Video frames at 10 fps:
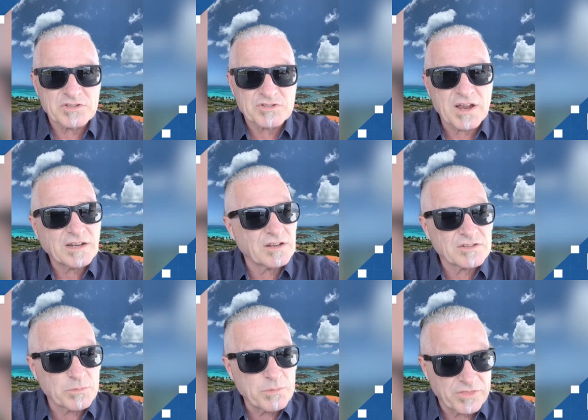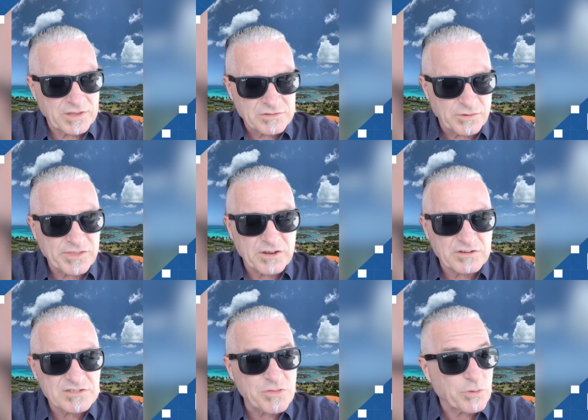distracted on so many things over the
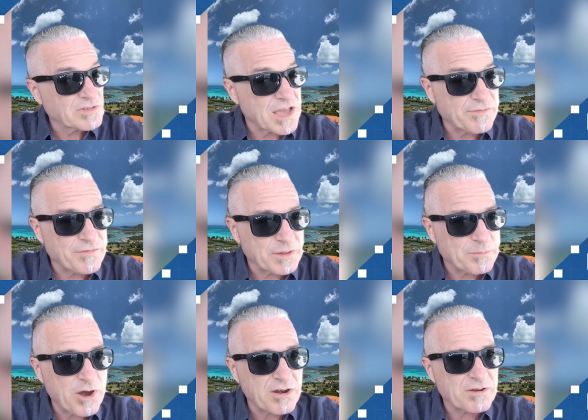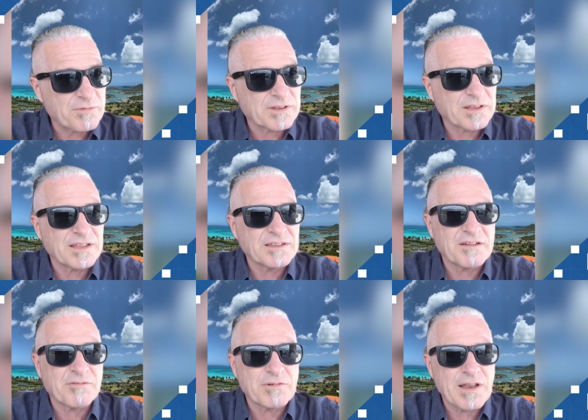years that those kind of fell apart. And
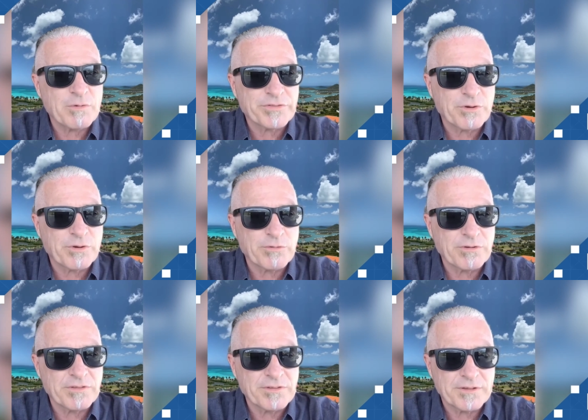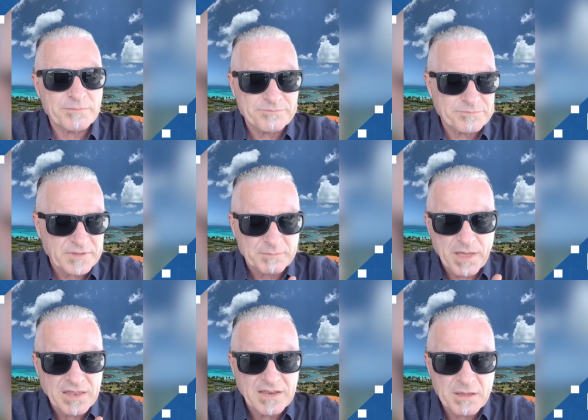uh, now with the, uh, the,
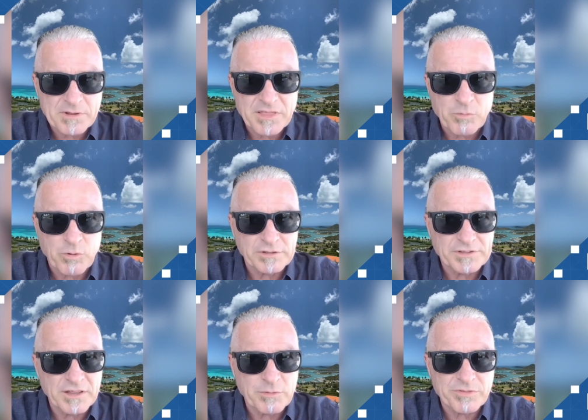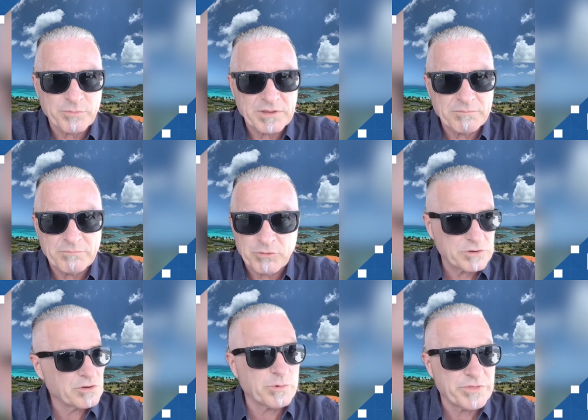pandemic that we're all dealing with, we
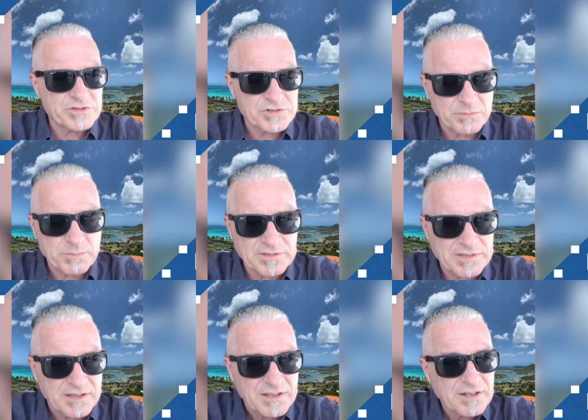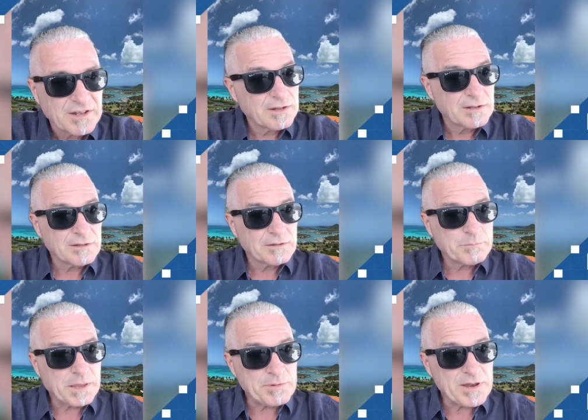couldn't do one this year. But uh,
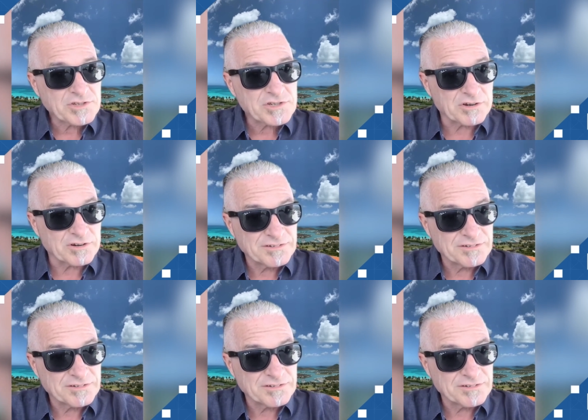maybe next year.